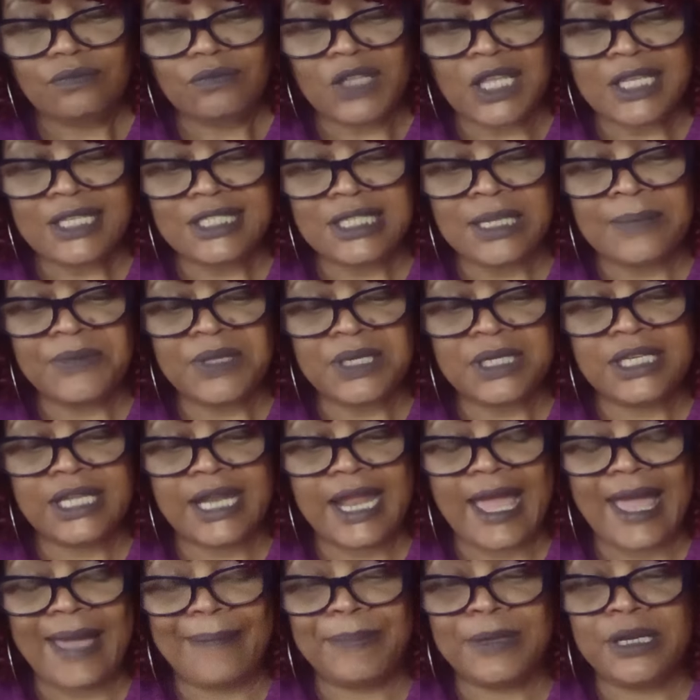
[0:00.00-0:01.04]
Something could
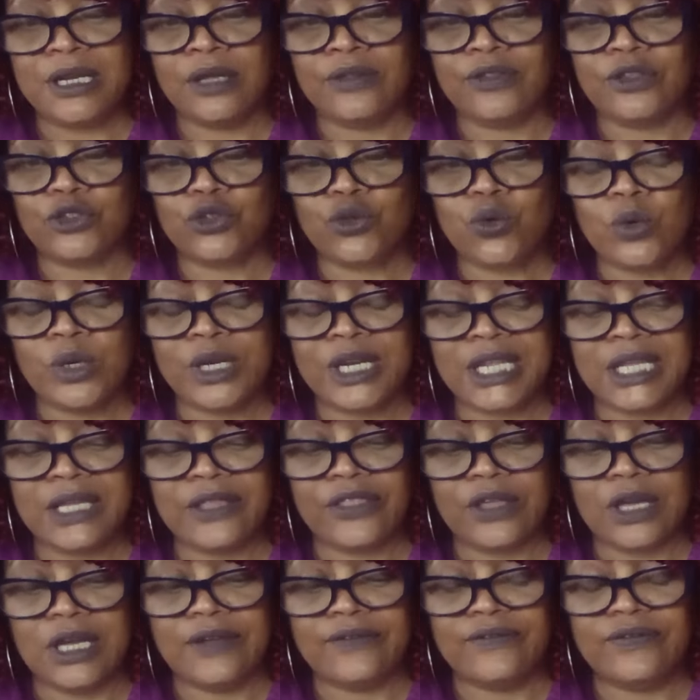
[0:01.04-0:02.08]
happen on the
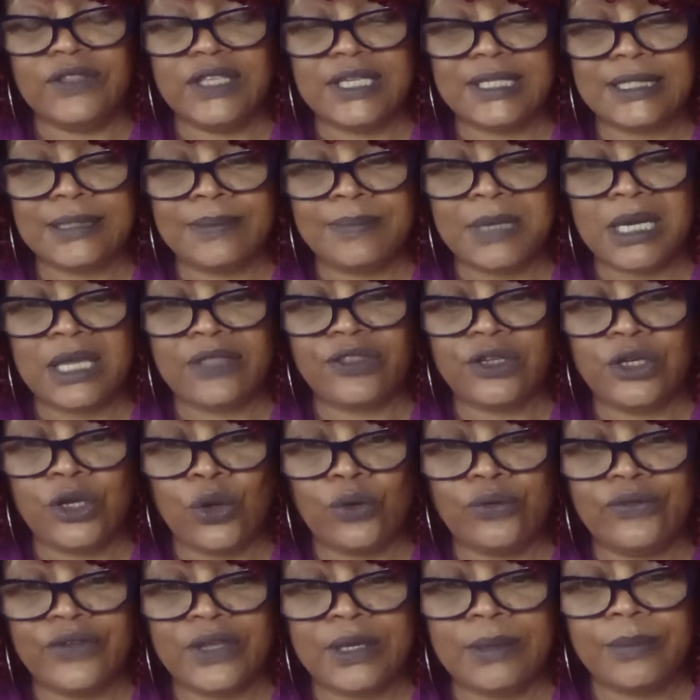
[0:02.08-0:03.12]
20th of this month,
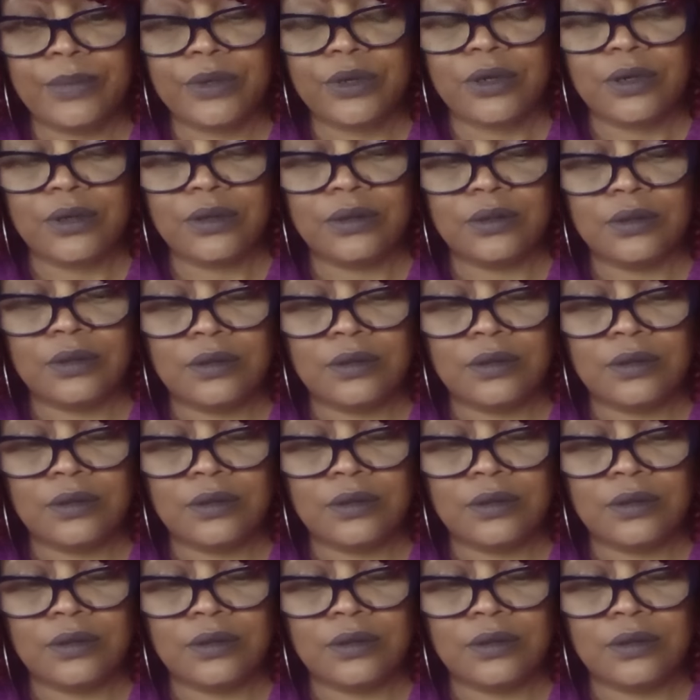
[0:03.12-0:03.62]
November.